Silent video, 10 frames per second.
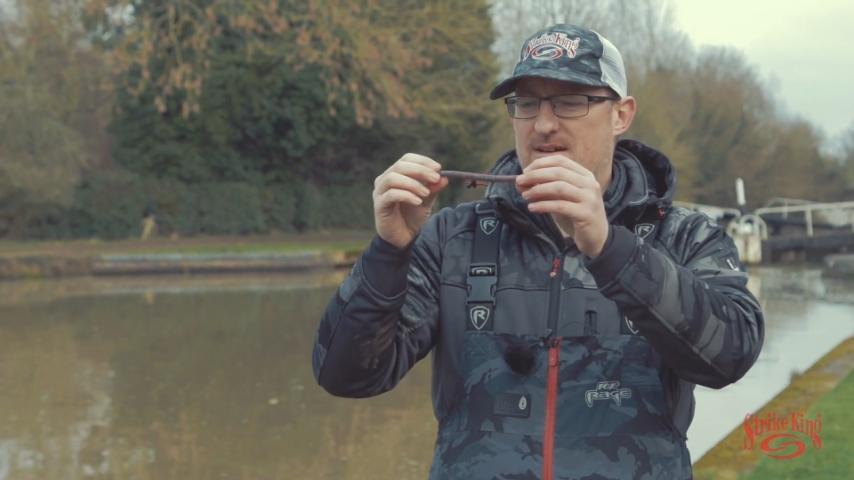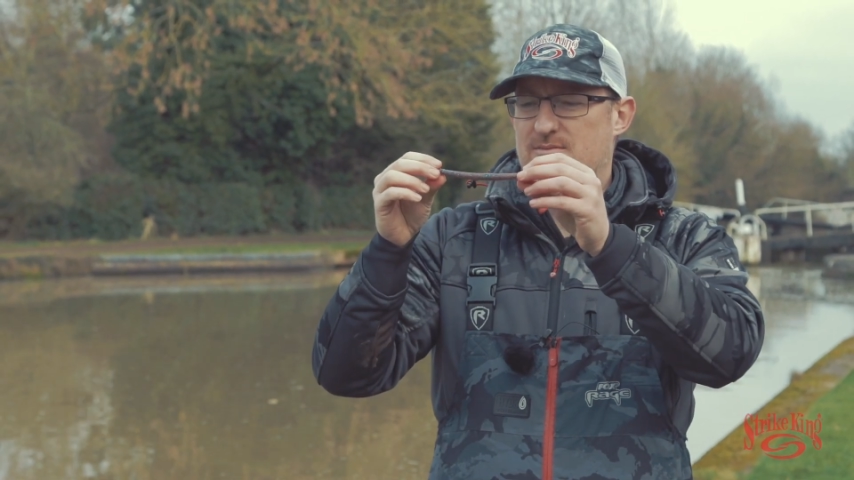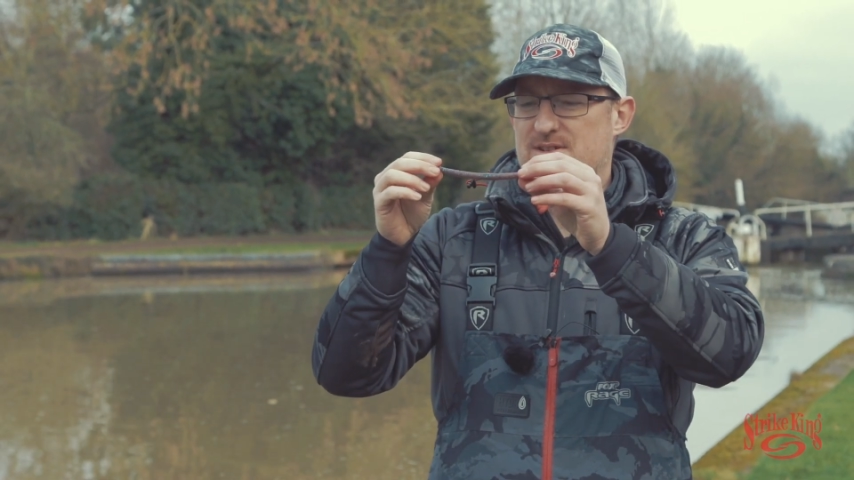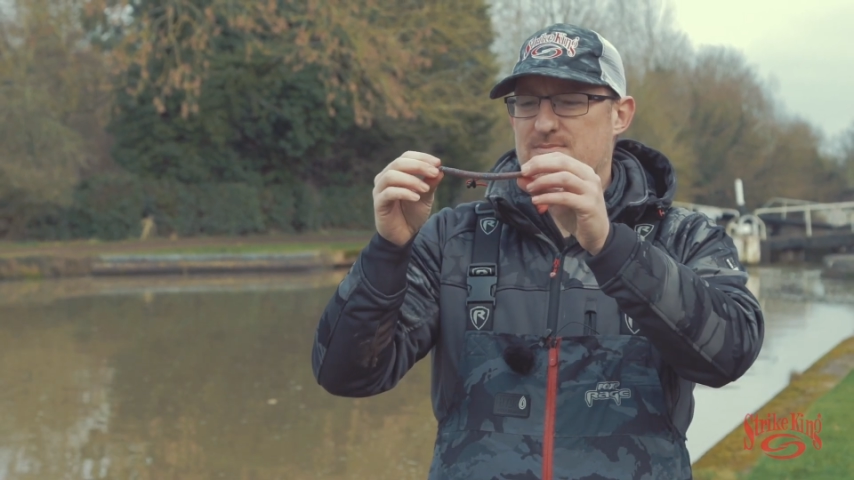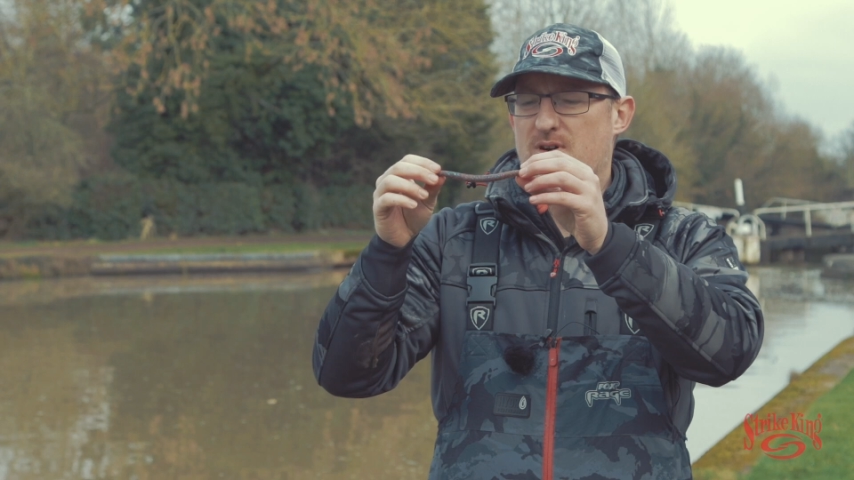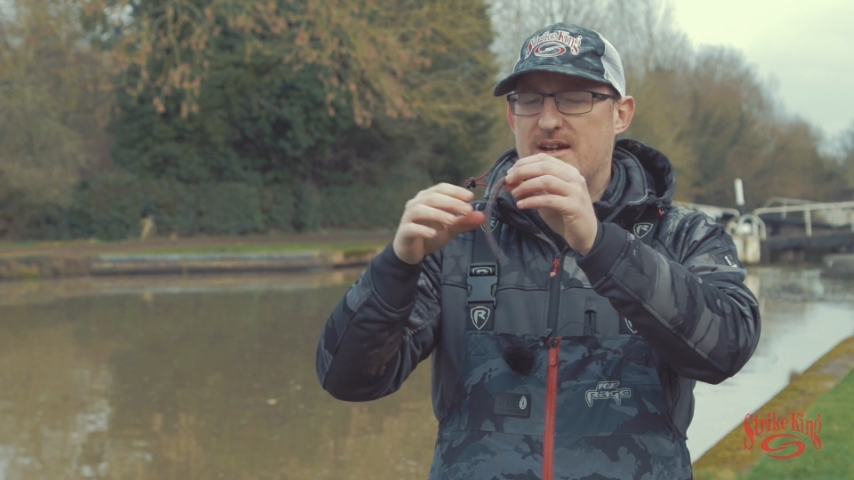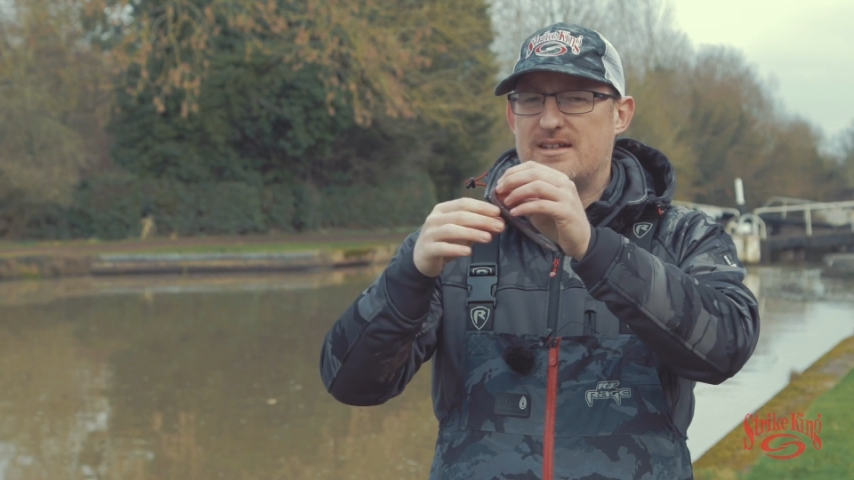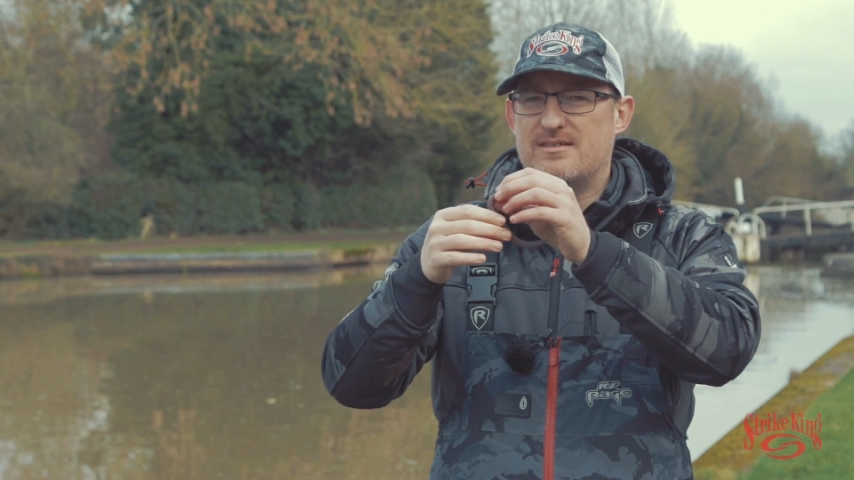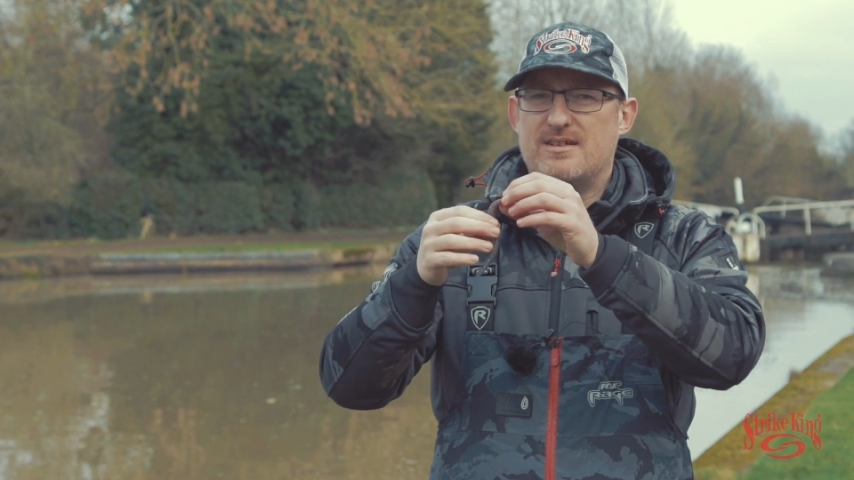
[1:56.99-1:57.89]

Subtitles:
which might